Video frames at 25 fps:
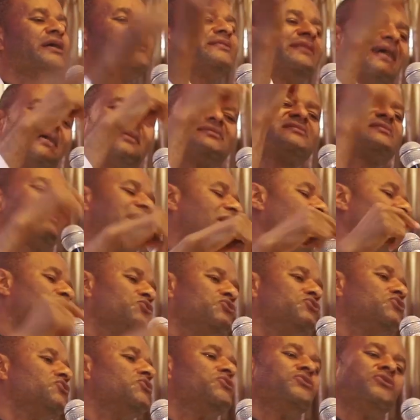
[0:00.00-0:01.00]
That is how
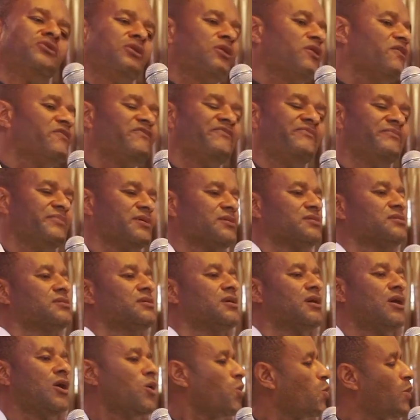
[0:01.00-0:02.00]
you know you love me.
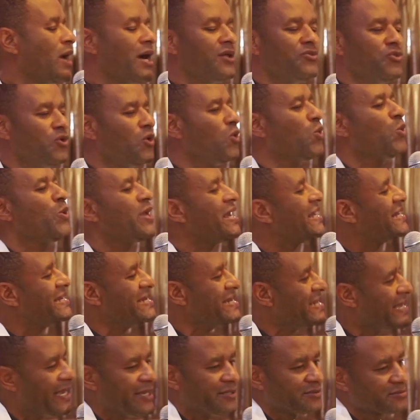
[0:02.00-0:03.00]
We are nowhere
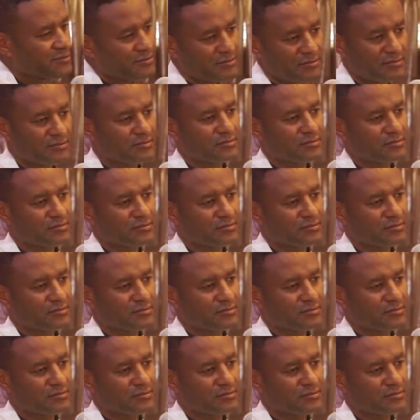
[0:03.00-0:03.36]
near.